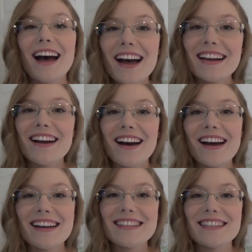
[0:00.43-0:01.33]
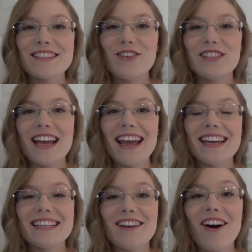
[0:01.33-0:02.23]
Hi guys!
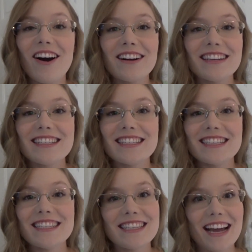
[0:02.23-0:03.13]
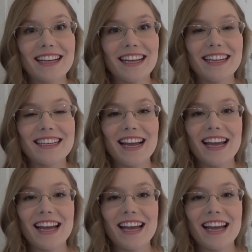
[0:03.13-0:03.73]
Today is August 2nd